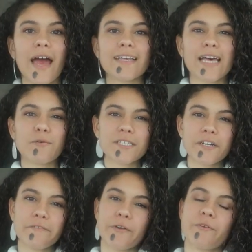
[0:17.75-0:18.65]
As I was
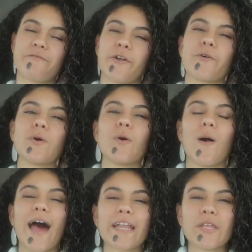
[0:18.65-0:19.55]
interviewing for
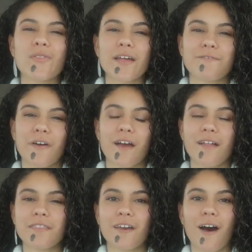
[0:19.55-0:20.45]
Google, I knew that if I
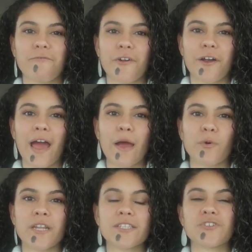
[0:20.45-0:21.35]
got the offer, I
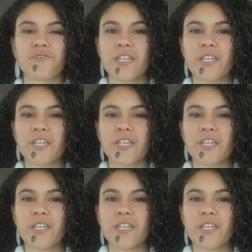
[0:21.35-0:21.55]
would need to